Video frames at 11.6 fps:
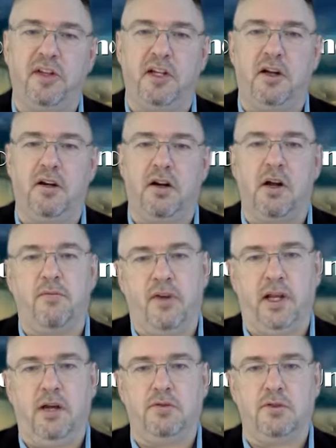sitting on our comfy
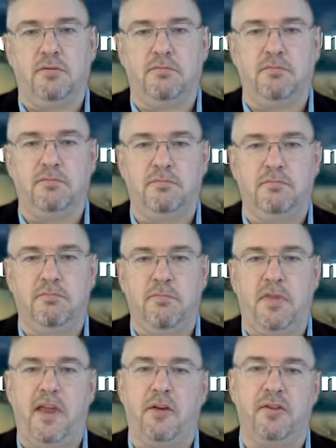couch,
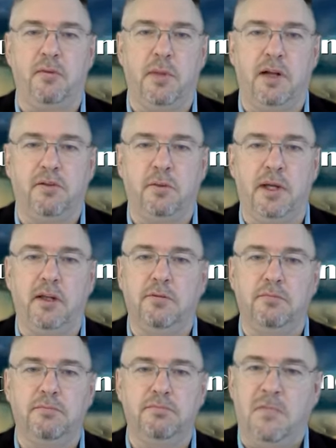thousands of miles away.
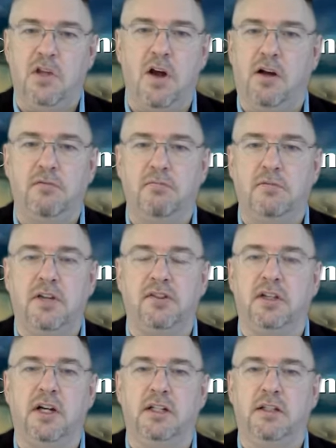No, it
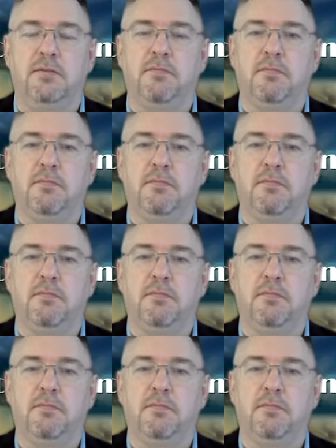doesn't cut it.